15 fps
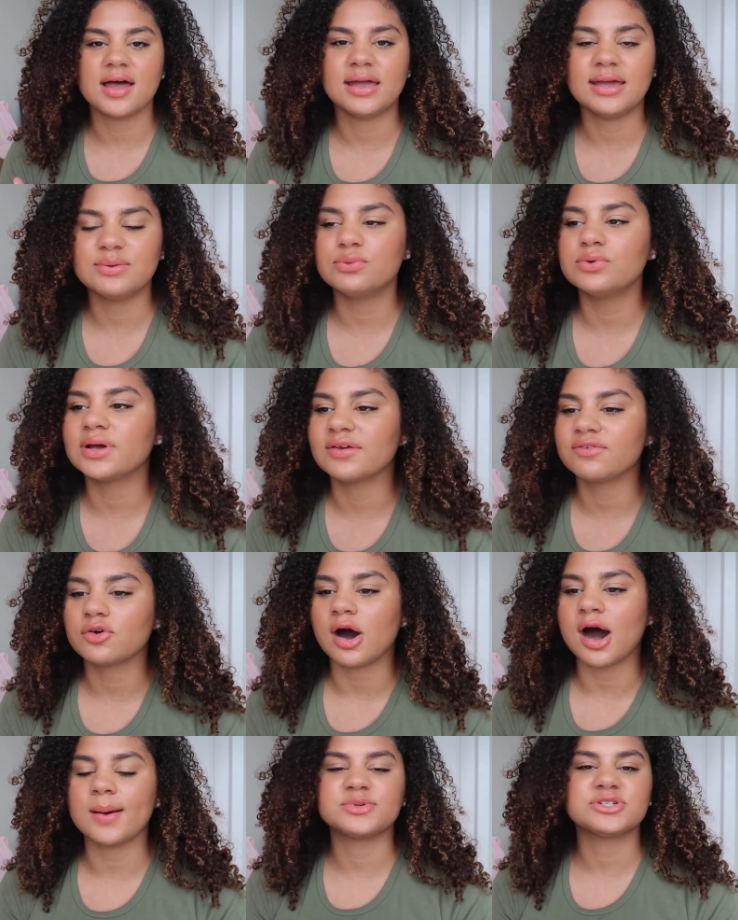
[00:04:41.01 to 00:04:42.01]
it will give you
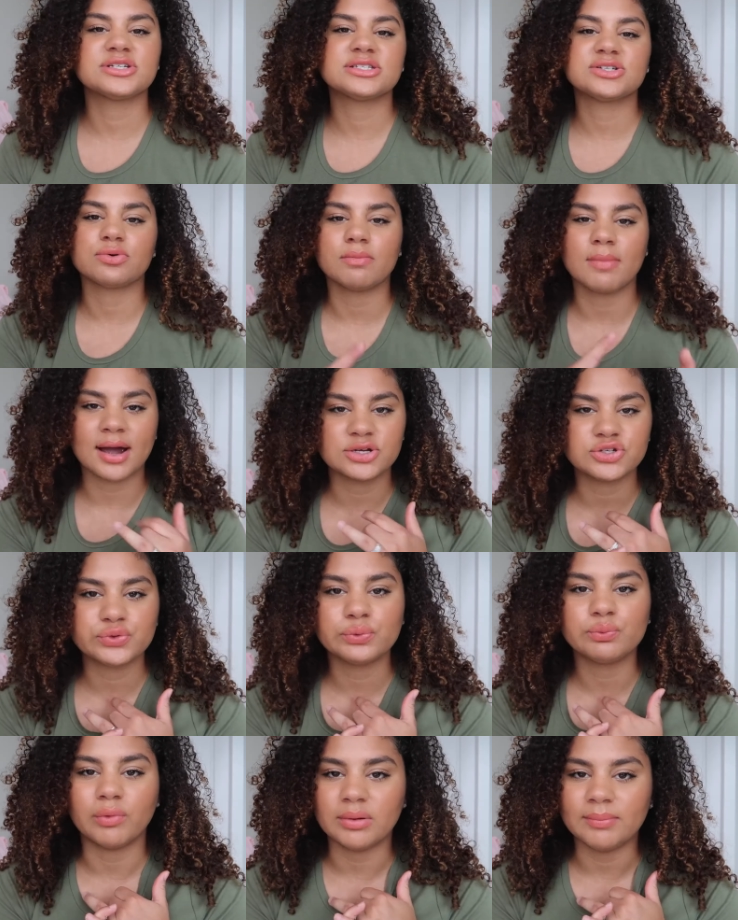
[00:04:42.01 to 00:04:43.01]
an option to remind you
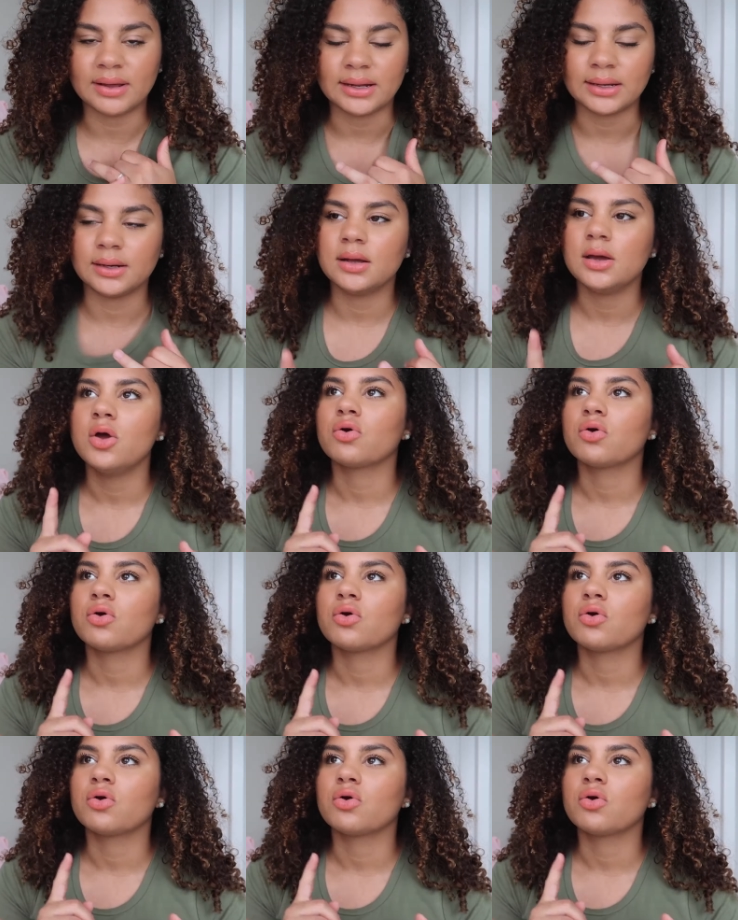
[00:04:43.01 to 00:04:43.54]
in one minute,